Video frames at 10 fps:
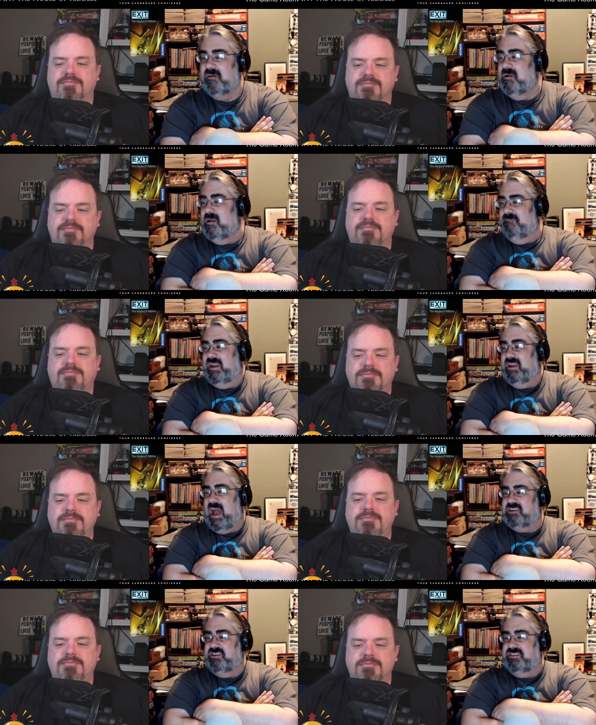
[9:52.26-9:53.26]
Speaker 1: there, but it
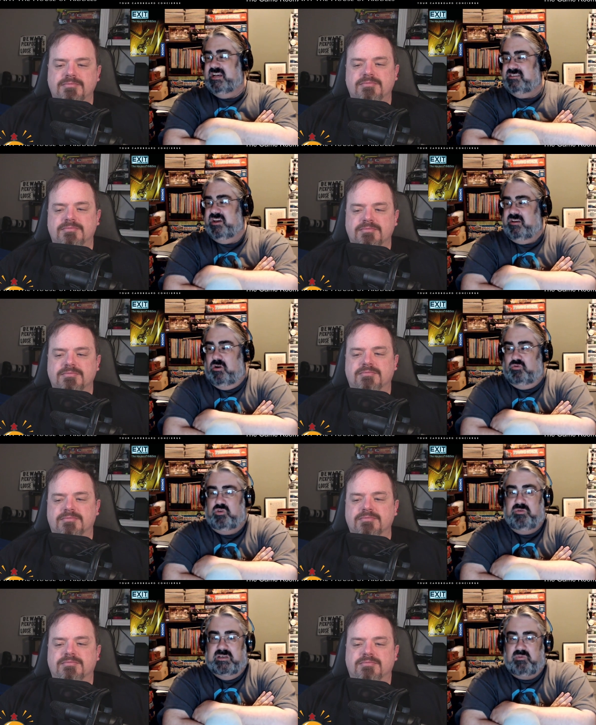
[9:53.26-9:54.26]
actually says like, you know
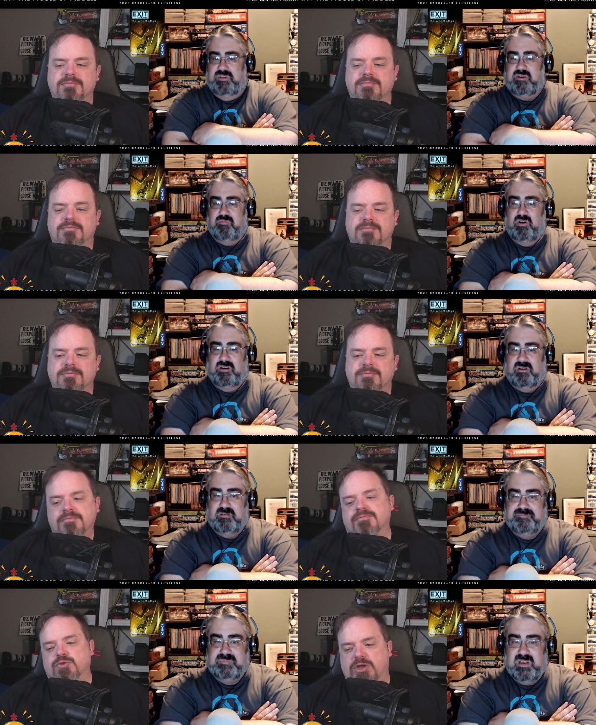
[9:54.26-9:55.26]
do this with your partner.
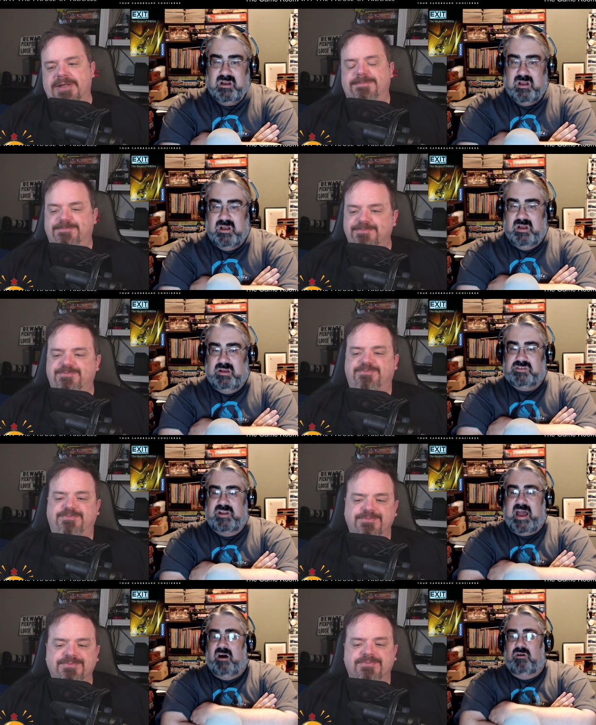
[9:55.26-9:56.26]
Right. So
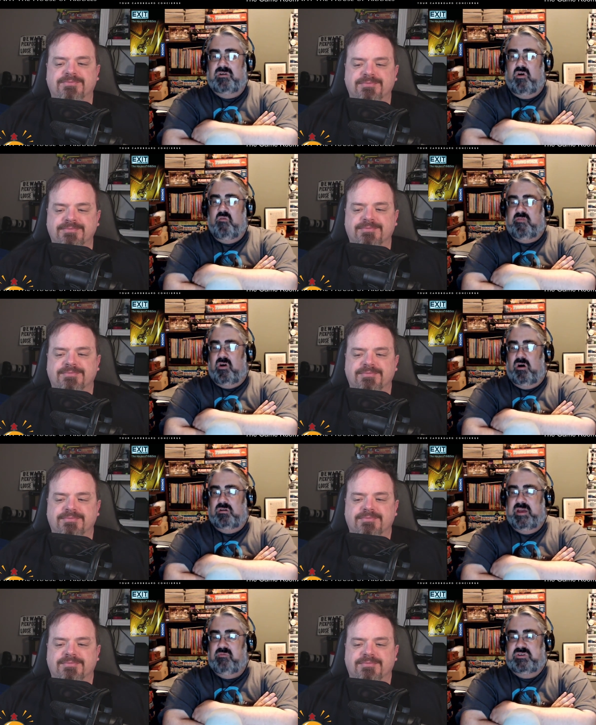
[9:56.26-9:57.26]
now
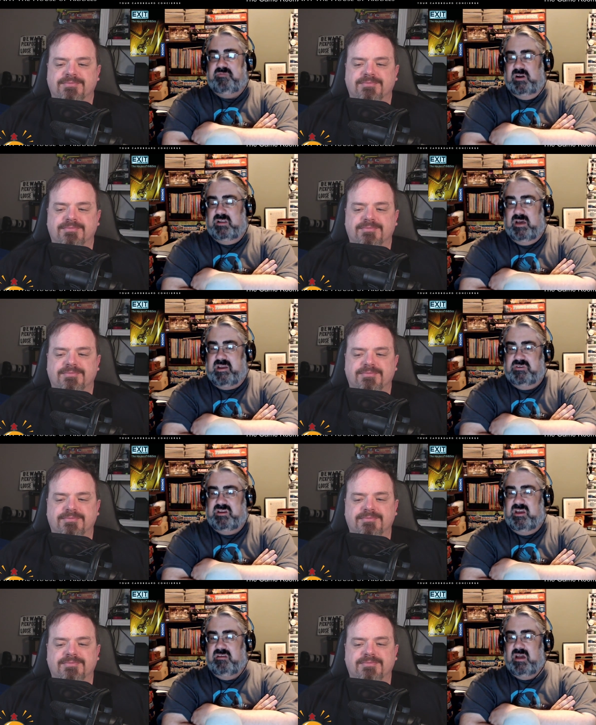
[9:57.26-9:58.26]
overall, it was fun. Like it was
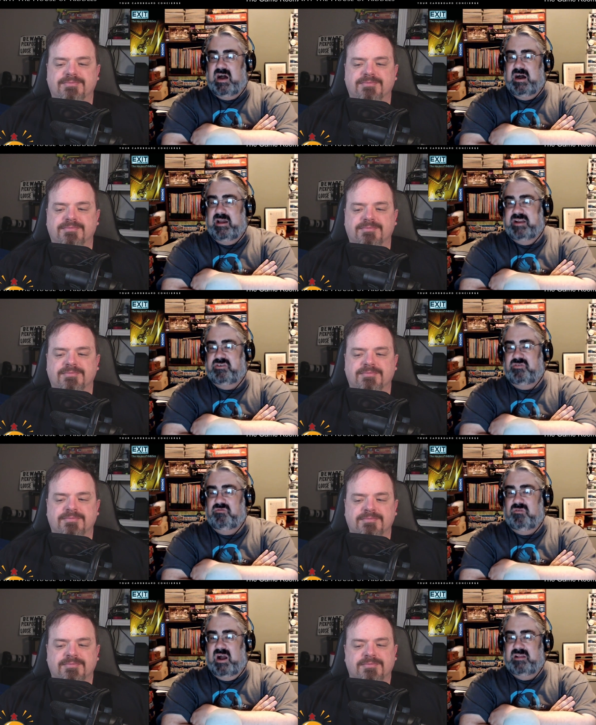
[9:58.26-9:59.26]
neat. I, I
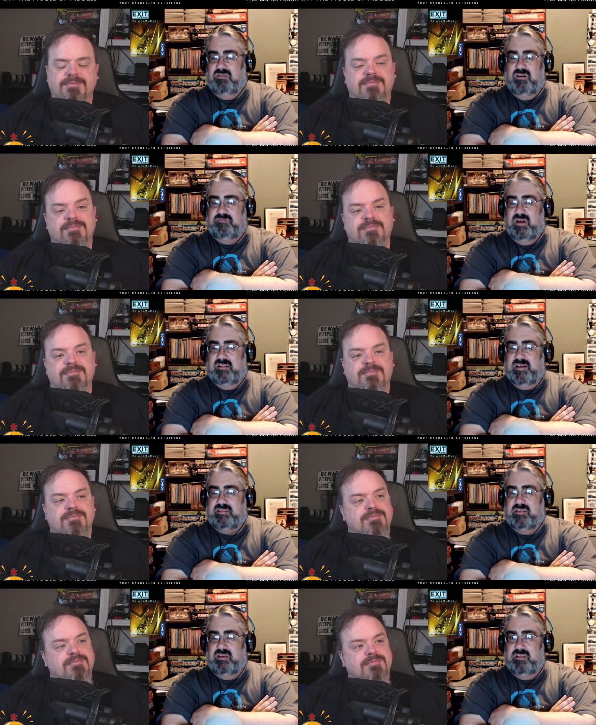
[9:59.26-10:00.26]
do. I love. I
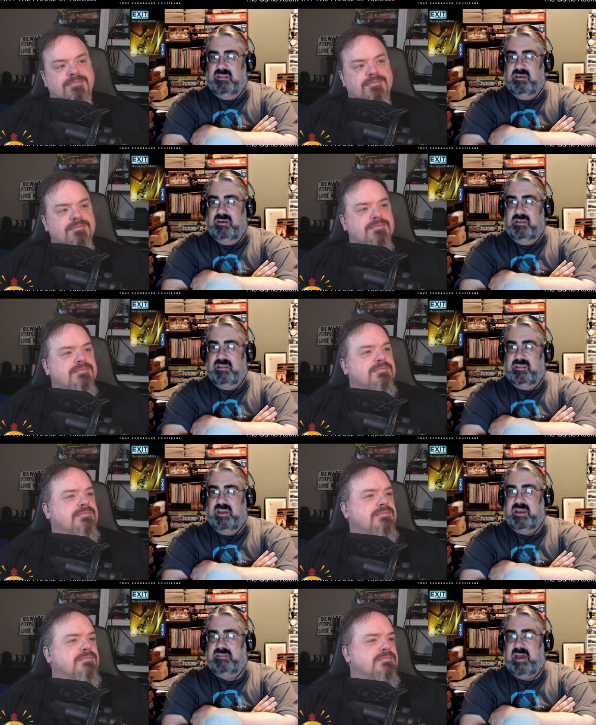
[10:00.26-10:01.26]
like the the the
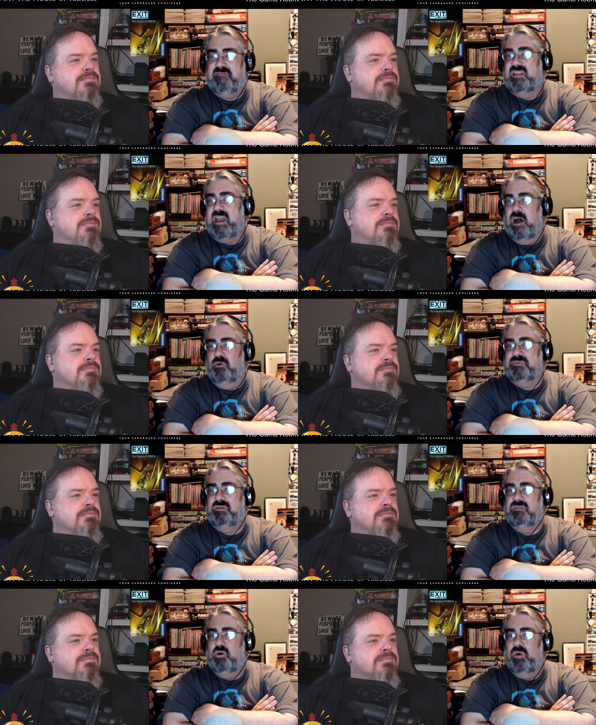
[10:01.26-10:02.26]
thing. It definitely helped
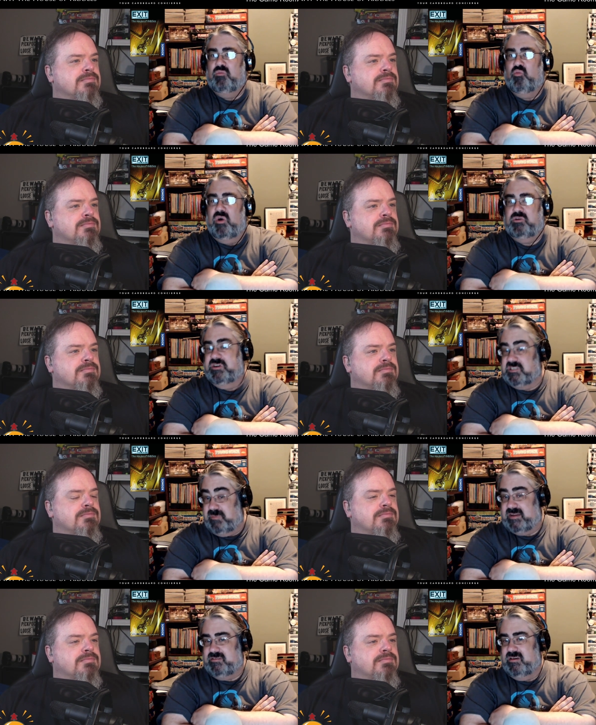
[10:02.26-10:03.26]
knowing what to
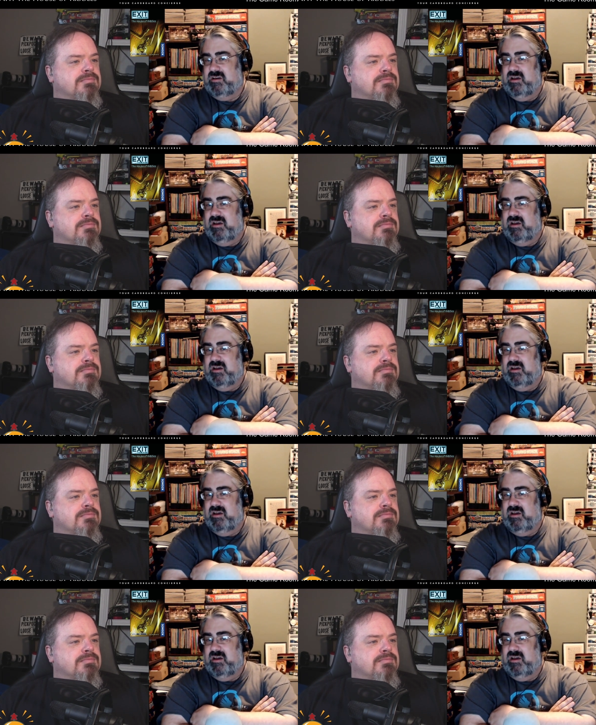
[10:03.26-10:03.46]
expect.